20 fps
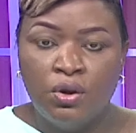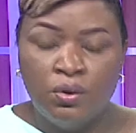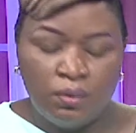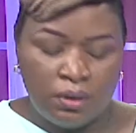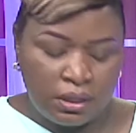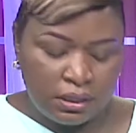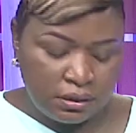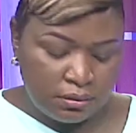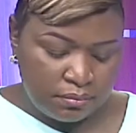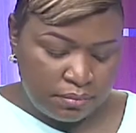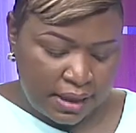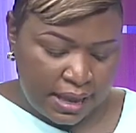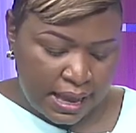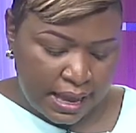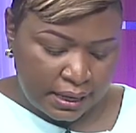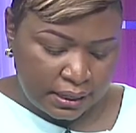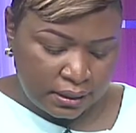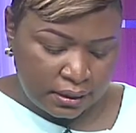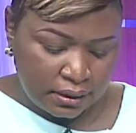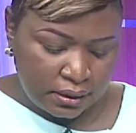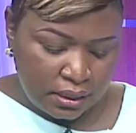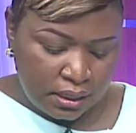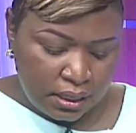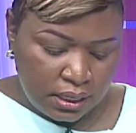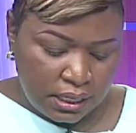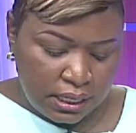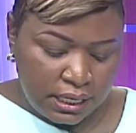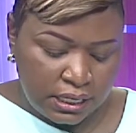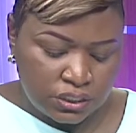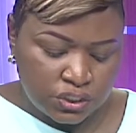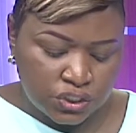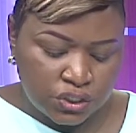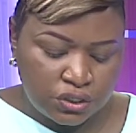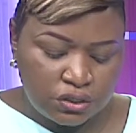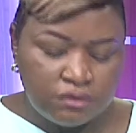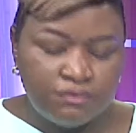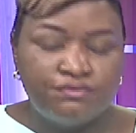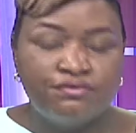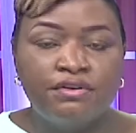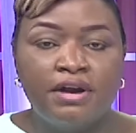Welcome back. It's
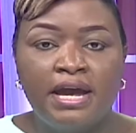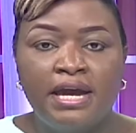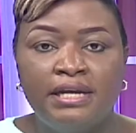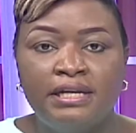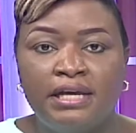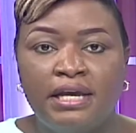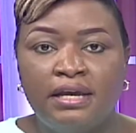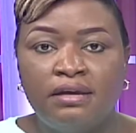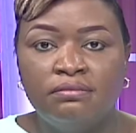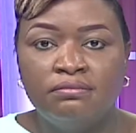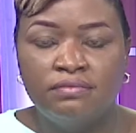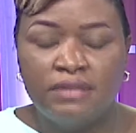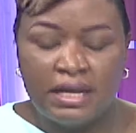Good Friday.